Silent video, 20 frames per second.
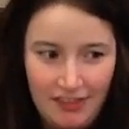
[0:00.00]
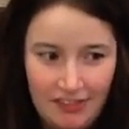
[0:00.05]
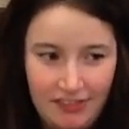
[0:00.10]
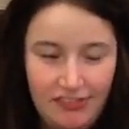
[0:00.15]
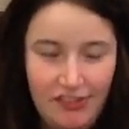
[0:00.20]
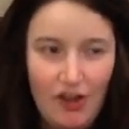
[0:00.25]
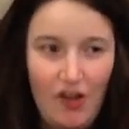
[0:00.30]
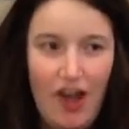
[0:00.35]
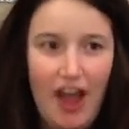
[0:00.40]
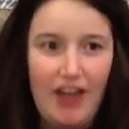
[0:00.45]

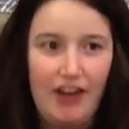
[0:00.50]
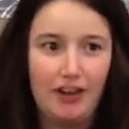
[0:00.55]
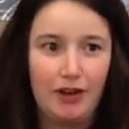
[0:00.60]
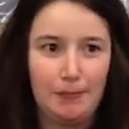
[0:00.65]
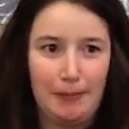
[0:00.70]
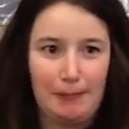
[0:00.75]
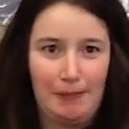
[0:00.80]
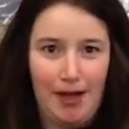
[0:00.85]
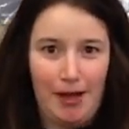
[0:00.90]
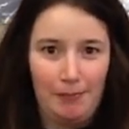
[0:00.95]
so, I don't
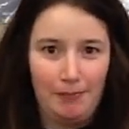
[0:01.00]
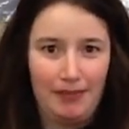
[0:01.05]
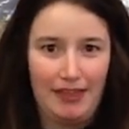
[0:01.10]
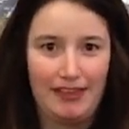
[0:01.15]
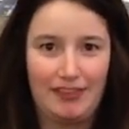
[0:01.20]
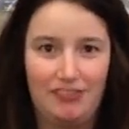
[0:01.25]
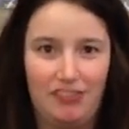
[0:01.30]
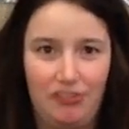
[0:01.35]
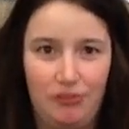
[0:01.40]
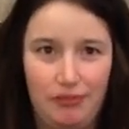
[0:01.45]
know, my mom,
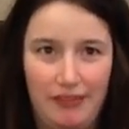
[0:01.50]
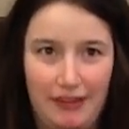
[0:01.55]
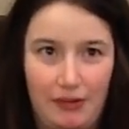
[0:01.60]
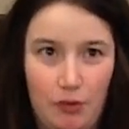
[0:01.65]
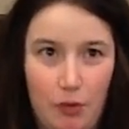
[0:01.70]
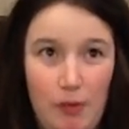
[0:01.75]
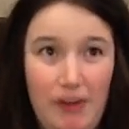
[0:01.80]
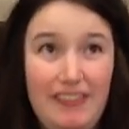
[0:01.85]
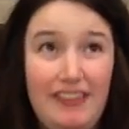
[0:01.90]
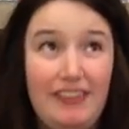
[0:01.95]
just was like,
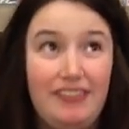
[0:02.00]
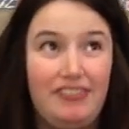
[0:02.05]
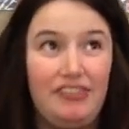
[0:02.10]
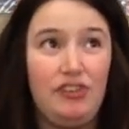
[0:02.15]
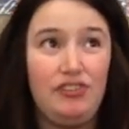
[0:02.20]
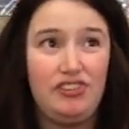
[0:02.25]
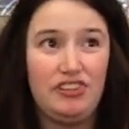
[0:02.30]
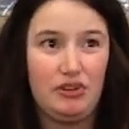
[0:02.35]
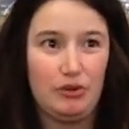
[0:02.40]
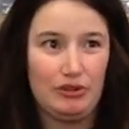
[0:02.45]
well, where is, she
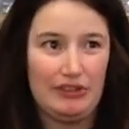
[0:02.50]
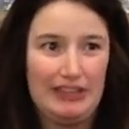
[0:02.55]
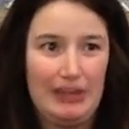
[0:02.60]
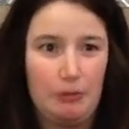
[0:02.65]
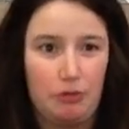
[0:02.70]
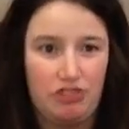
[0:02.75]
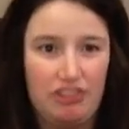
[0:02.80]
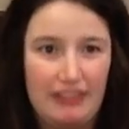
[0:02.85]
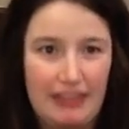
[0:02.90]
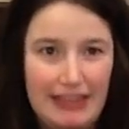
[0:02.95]
used to do a lot
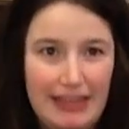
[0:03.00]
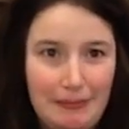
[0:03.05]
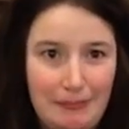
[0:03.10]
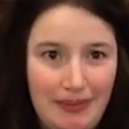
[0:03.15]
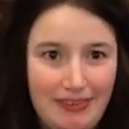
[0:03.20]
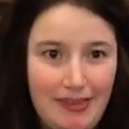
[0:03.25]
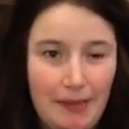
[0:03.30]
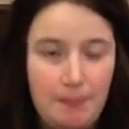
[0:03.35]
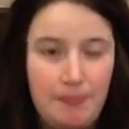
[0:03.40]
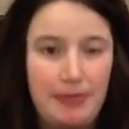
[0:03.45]
where she'd, give
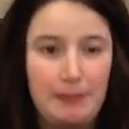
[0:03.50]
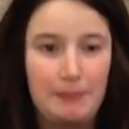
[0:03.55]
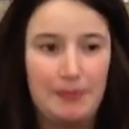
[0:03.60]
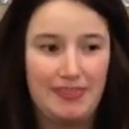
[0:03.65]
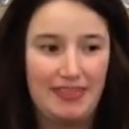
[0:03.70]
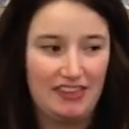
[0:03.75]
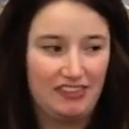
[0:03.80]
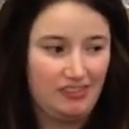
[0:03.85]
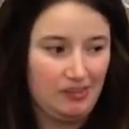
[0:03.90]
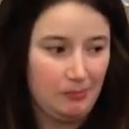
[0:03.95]
me something, but
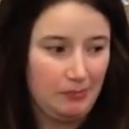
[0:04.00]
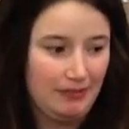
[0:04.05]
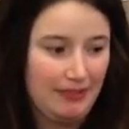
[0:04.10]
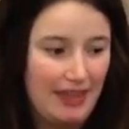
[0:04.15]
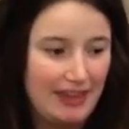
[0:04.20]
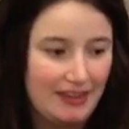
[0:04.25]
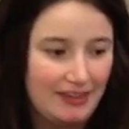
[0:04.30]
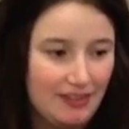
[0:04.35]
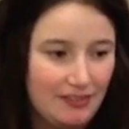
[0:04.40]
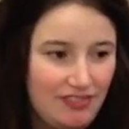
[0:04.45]
then she'd be like,